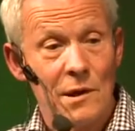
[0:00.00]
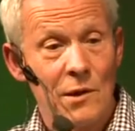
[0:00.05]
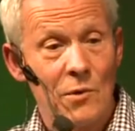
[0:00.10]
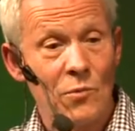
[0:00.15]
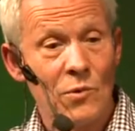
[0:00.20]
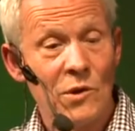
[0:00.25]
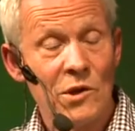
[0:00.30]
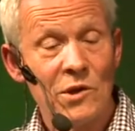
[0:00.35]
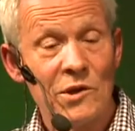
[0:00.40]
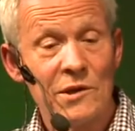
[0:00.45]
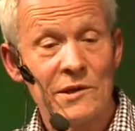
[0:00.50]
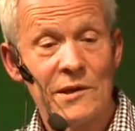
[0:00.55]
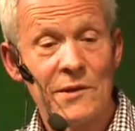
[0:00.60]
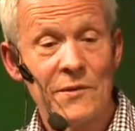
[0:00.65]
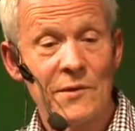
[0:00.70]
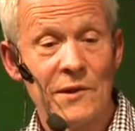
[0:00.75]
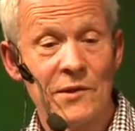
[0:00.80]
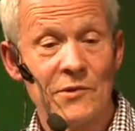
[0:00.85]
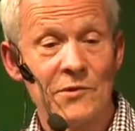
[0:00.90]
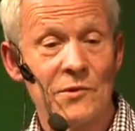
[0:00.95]
We looked at
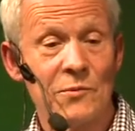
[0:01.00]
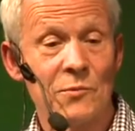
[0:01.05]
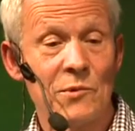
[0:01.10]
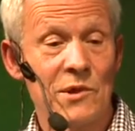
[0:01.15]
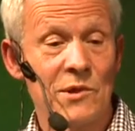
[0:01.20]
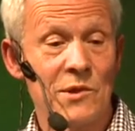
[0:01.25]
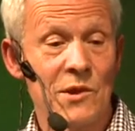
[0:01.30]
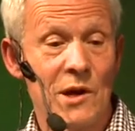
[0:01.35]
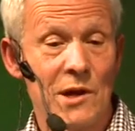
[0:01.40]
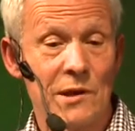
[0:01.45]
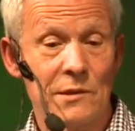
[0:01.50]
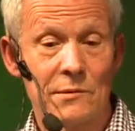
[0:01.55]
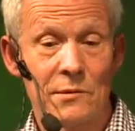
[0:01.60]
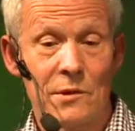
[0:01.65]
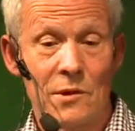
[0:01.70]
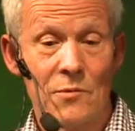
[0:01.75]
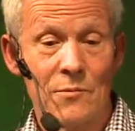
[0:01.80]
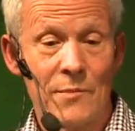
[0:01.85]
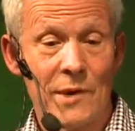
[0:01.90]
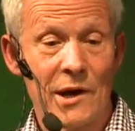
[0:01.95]
this and we thought,
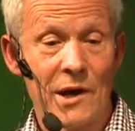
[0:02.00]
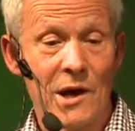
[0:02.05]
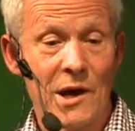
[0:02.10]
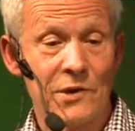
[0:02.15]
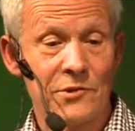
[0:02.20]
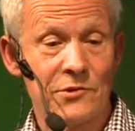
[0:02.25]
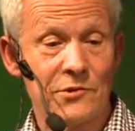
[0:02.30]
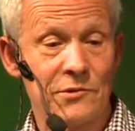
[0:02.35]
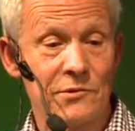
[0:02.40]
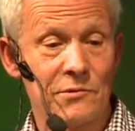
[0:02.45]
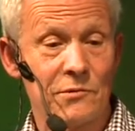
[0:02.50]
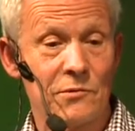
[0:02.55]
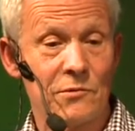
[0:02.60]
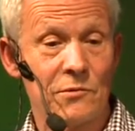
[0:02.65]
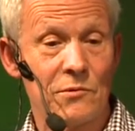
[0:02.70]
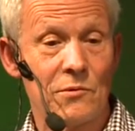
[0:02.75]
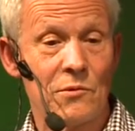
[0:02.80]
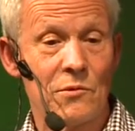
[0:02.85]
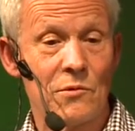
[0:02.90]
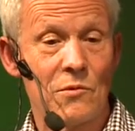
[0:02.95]
oh my gosh,
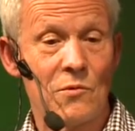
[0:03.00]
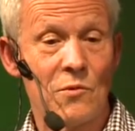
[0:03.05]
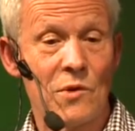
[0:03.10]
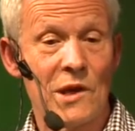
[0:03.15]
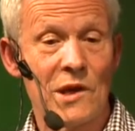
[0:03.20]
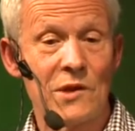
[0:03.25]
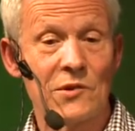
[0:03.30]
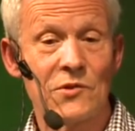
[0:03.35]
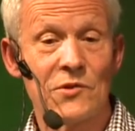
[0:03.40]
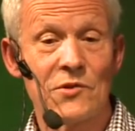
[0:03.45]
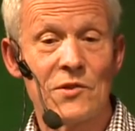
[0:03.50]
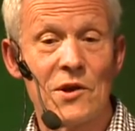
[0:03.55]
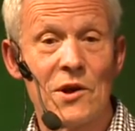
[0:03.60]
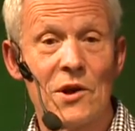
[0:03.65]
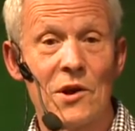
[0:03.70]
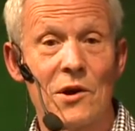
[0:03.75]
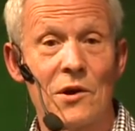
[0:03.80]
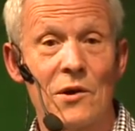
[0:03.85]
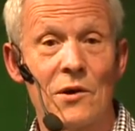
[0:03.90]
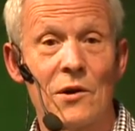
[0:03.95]
is
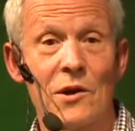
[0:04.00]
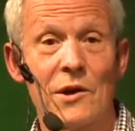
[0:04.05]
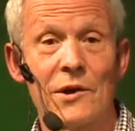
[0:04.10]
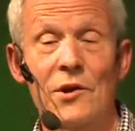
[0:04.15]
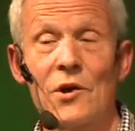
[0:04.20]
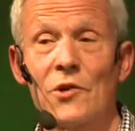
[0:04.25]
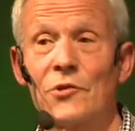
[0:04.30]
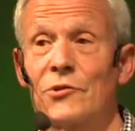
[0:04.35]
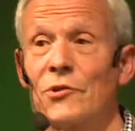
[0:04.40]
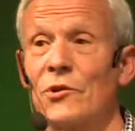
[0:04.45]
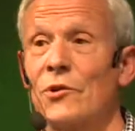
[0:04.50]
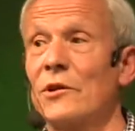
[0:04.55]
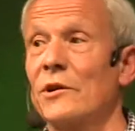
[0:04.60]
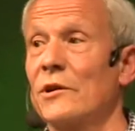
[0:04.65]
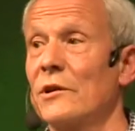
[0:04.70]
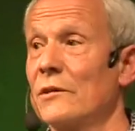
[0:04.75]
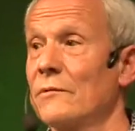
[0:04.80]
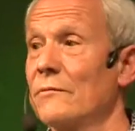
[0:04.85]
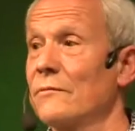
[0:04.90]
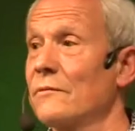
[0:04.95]
there an
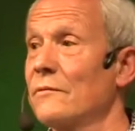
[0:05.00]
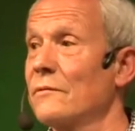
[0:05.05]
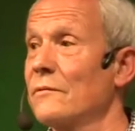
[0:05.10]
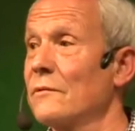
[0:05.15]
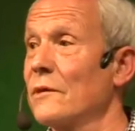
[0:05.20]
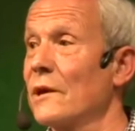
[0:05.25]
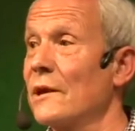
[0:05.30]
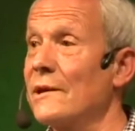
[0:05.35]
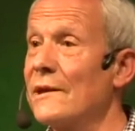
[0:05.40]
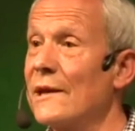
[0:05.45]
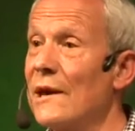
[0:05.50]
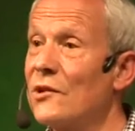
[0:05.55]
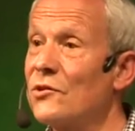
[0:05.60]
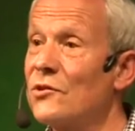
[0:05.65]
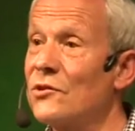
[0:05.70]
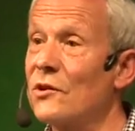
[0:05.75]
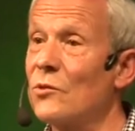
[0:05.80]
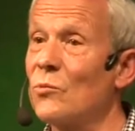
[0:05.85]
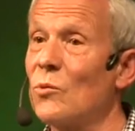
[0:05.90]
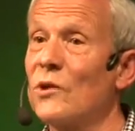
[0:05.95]
alternative? And
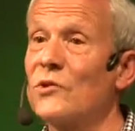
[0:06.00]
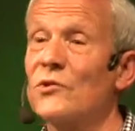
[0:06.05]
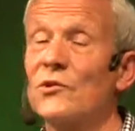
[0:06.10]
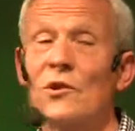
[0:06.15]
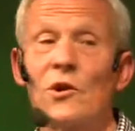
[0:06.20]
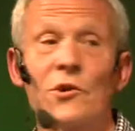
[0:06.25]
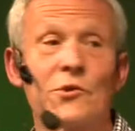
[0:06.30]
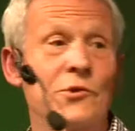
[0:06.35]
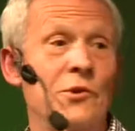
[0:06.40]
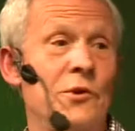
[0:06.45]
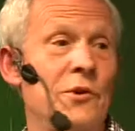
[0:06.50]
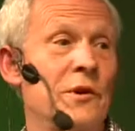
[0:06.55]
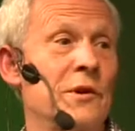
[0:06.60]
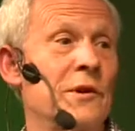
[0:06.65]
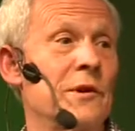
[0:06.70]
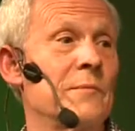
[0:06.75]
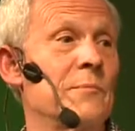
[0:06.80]
yes, there was an alternative